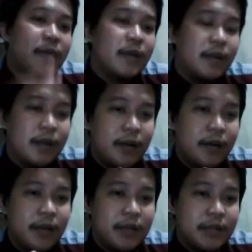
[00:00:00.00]

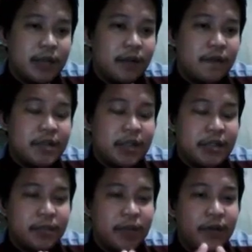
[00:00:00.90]
There is a
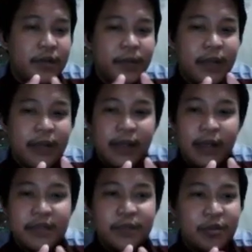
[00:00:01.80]
conversation between Patrick and
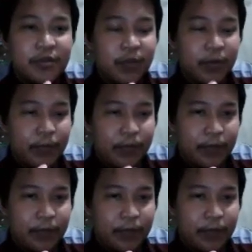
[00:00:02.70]
SpongeBob.